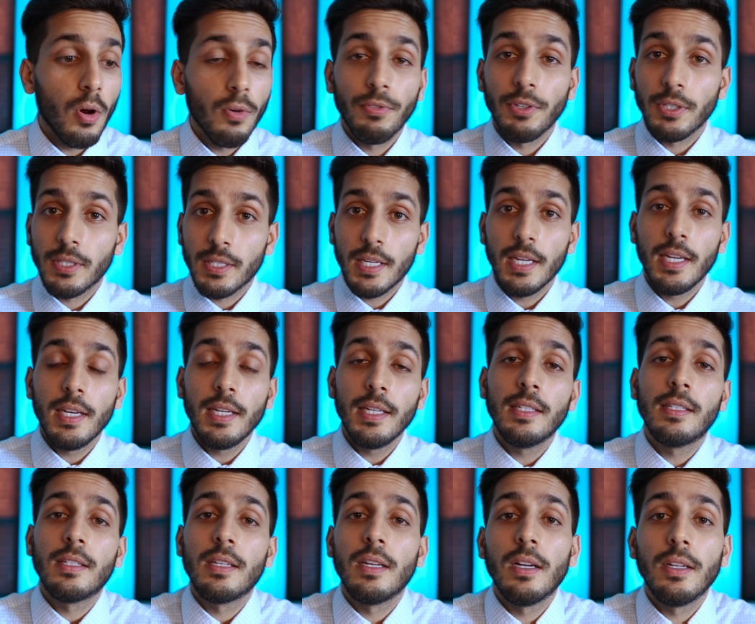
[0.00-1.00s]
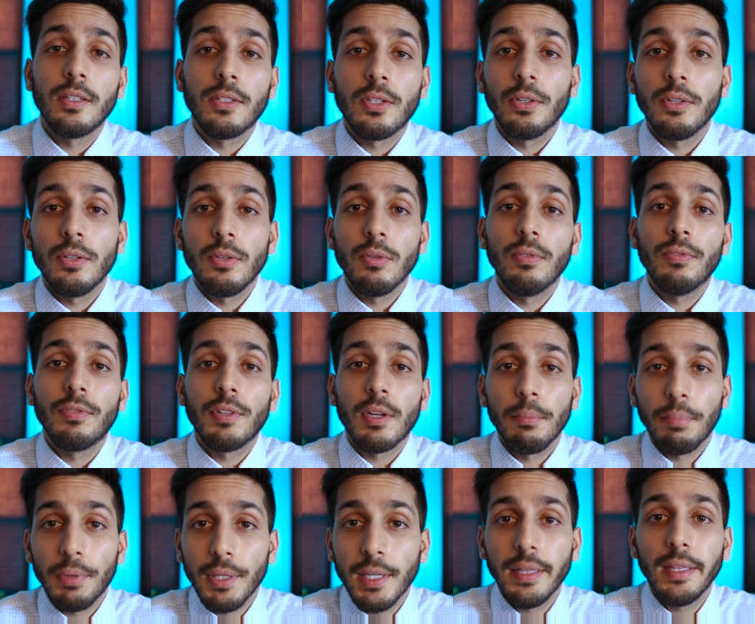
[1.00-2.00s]
overseas until you have
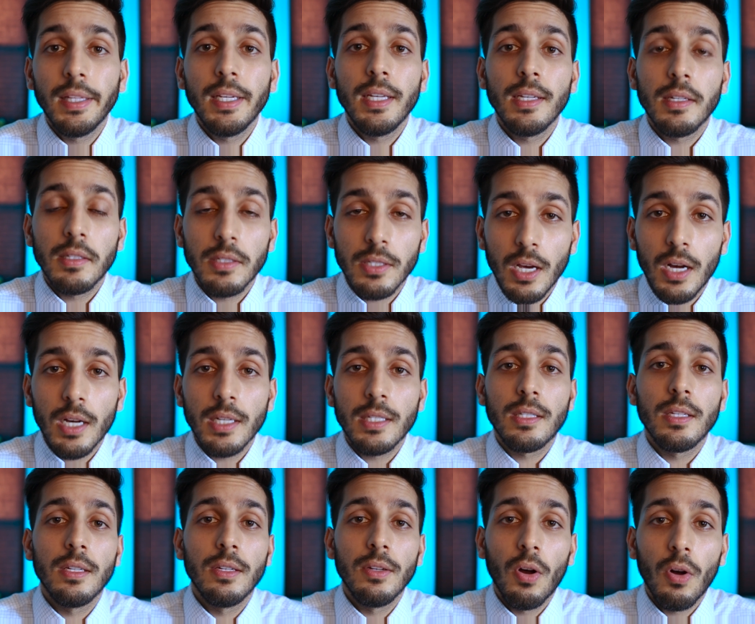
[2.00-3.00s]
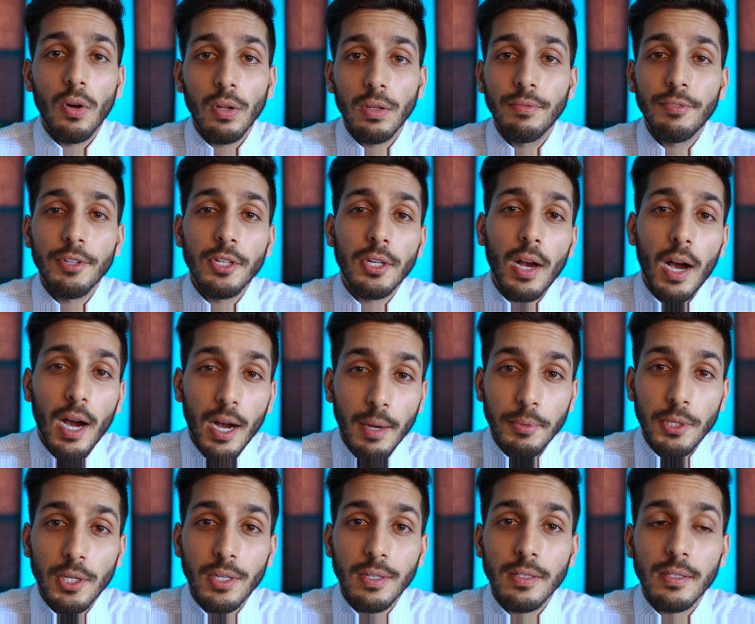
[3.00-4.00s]
completely exhausted all of your
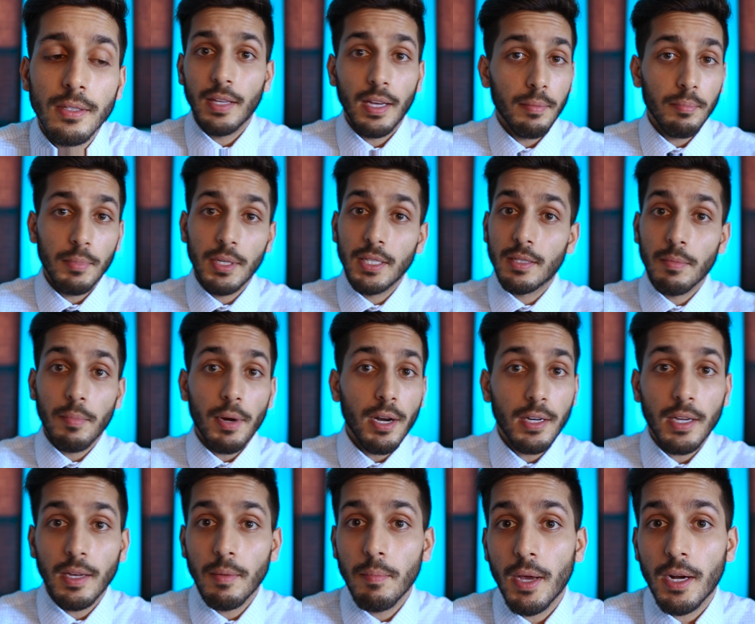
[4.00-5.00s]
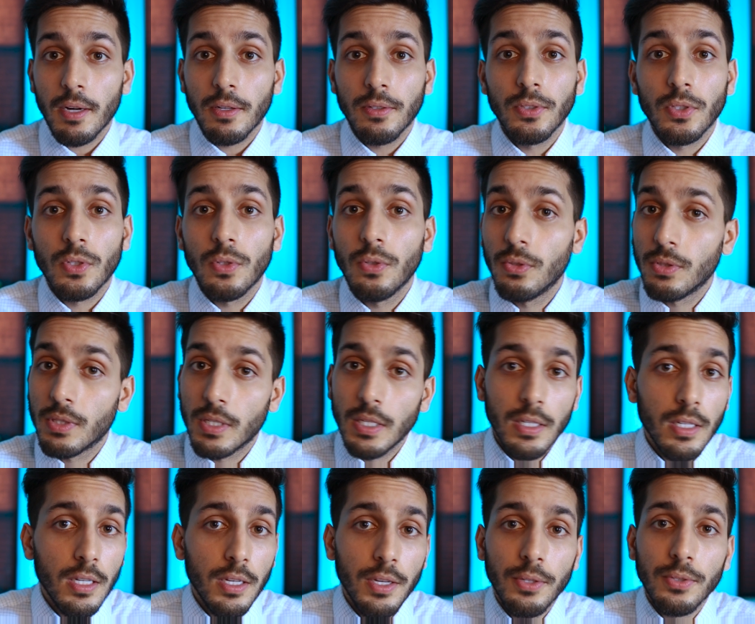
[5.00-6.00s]
options. That means American medical schools
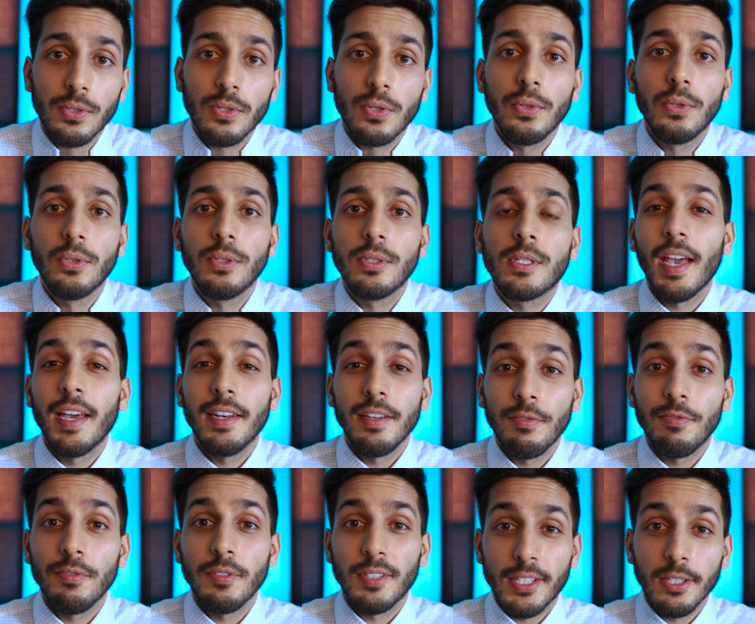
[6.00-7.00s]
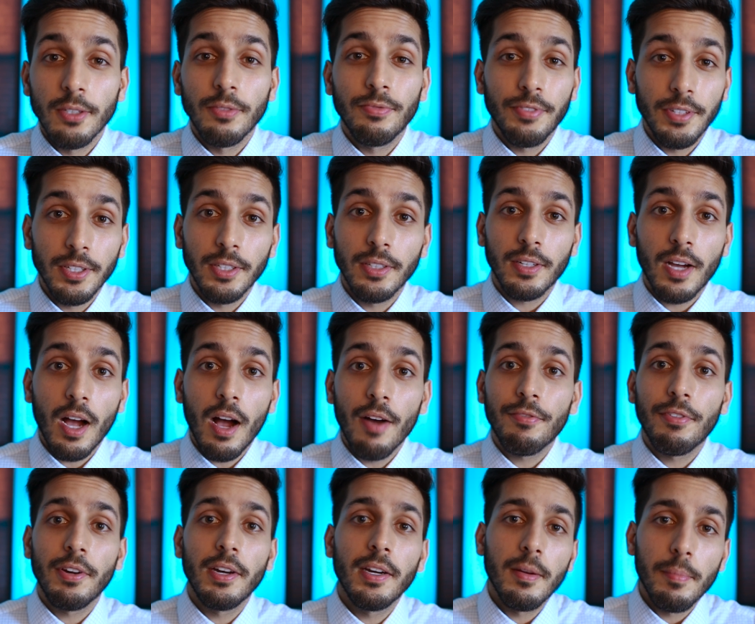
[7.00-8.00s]
and DO schools. And if you still feel
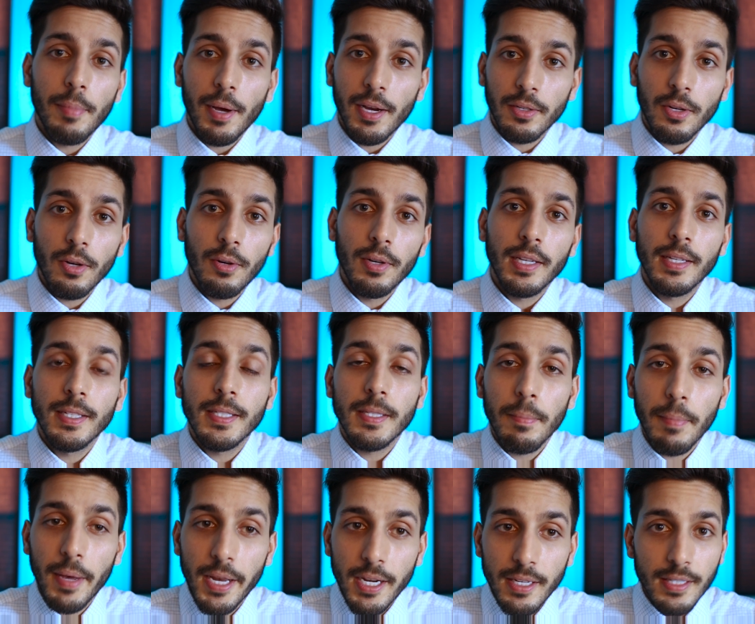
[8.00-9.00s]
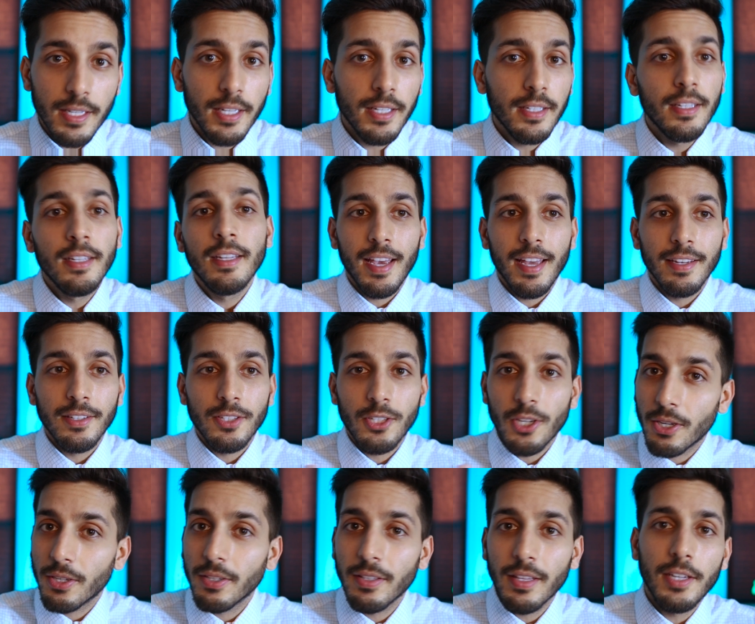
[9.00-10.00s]
confident about going into medicine and
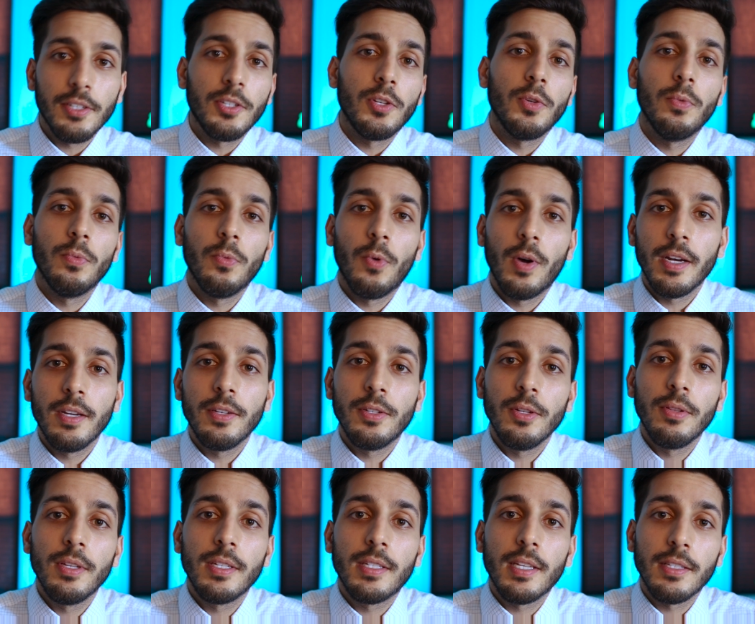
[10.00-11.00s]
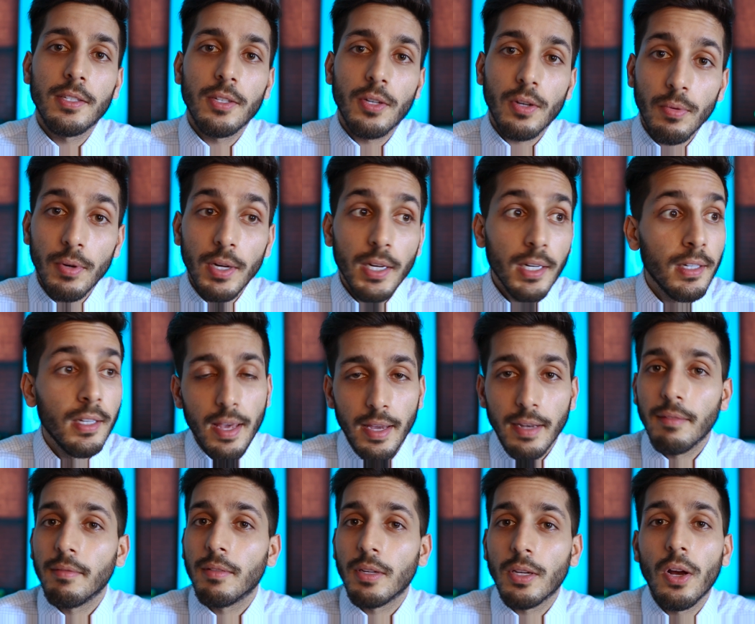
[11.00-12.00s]
certain that you want to do this as a career,
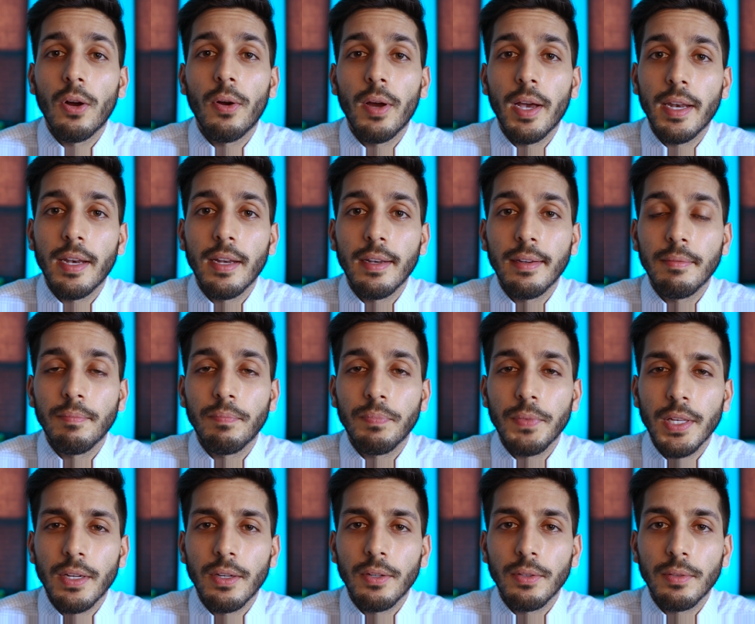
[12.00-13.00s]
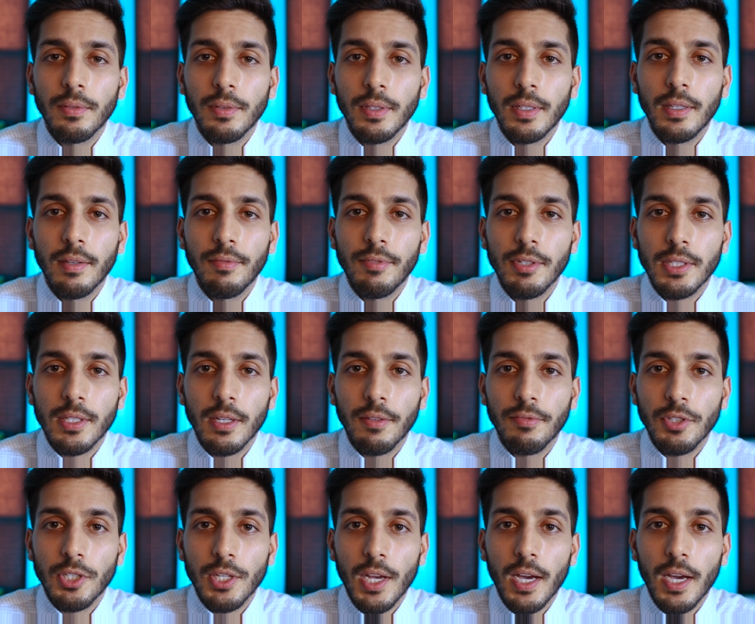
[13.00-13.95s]
then go ahead and, you know, give yourself a